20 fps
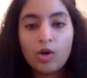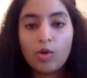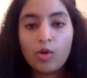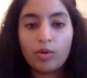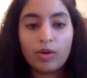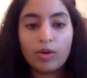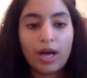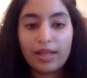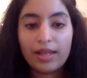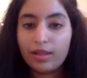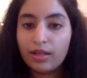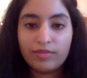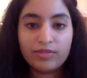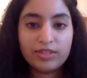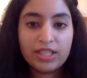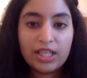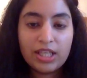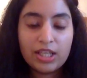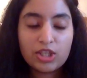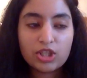or I love
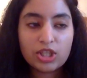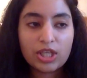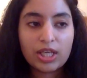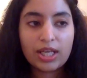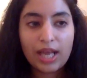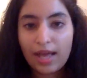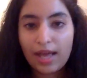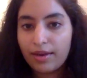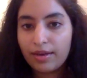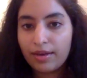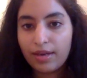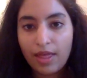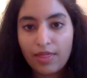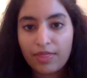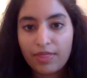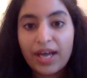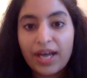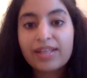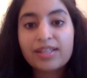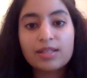teaching, and
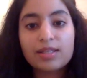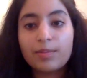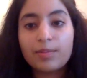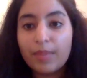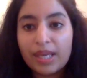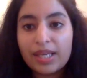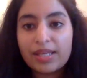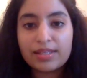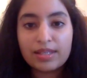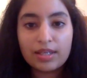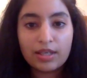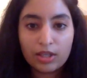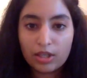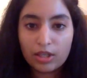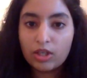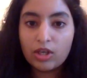that's amazing,